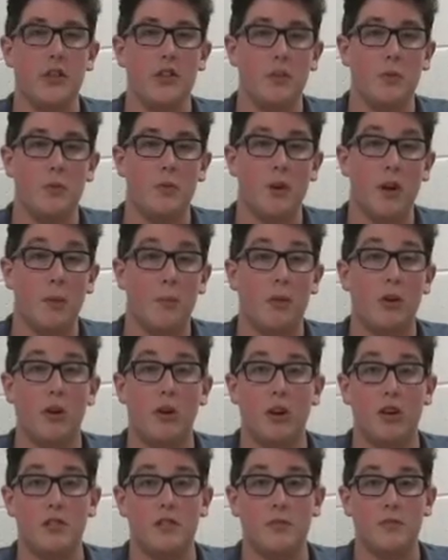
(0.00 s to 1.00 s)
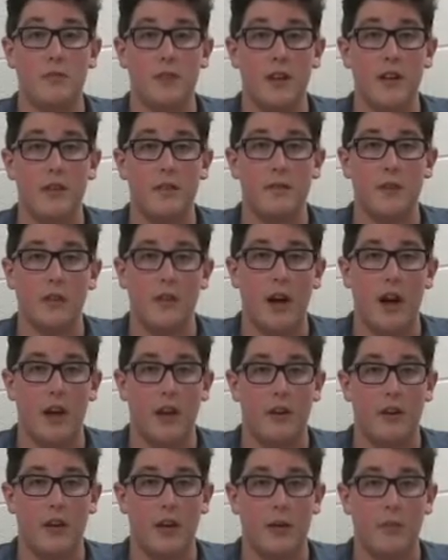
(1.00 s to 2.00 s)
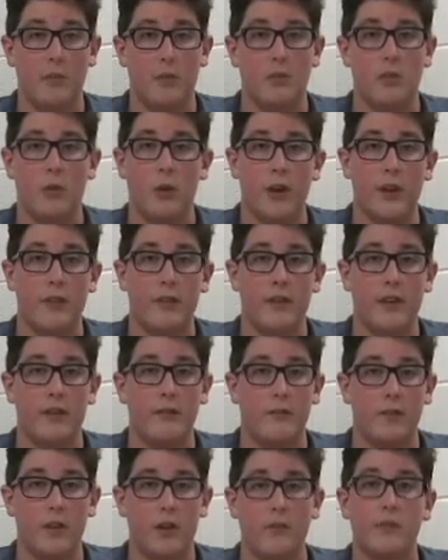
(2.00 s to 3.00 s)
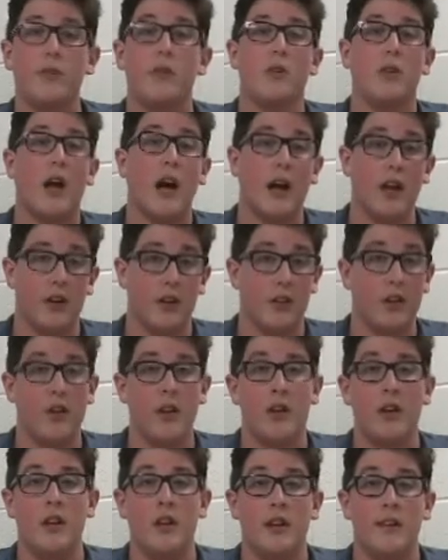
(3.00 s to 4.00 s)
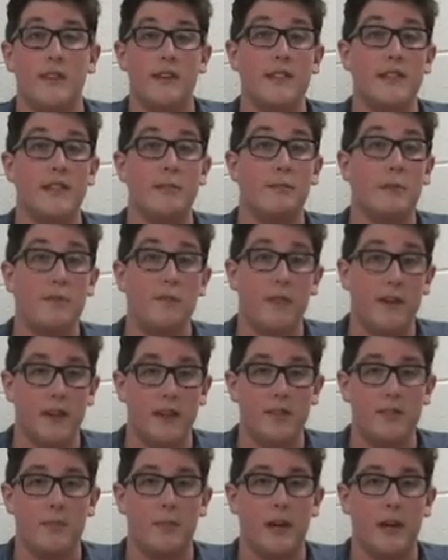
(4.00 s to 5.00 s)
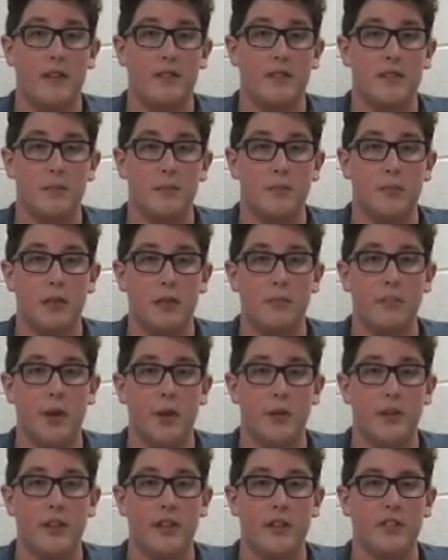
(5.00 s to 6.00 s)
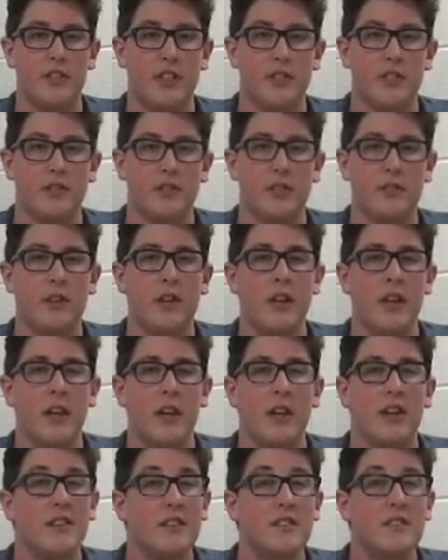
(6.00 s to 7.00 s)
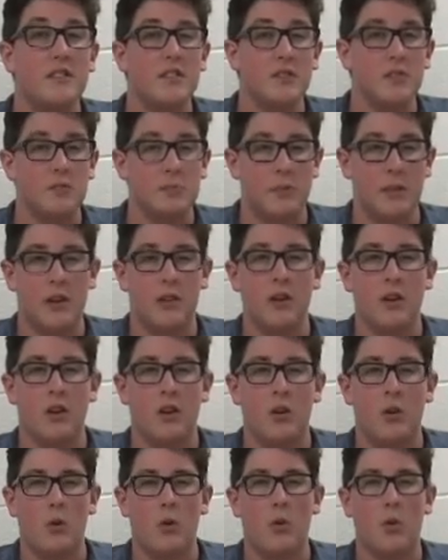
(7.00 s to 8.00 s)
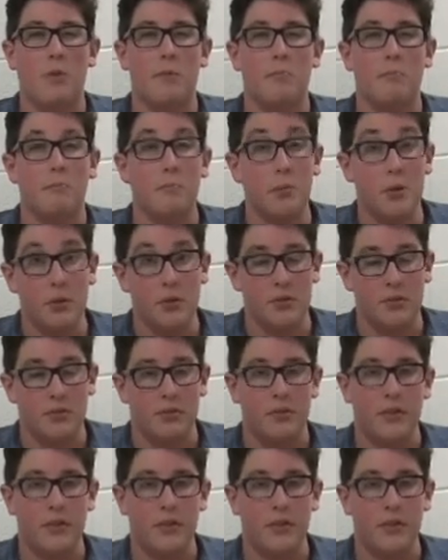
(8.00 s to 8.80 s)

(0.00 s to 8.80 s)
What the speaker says: you will come across a friend of your locker neighbor loitering in front of your locker. This can be fixed by simply muttering a gentle, "Excuse me," or "Move,"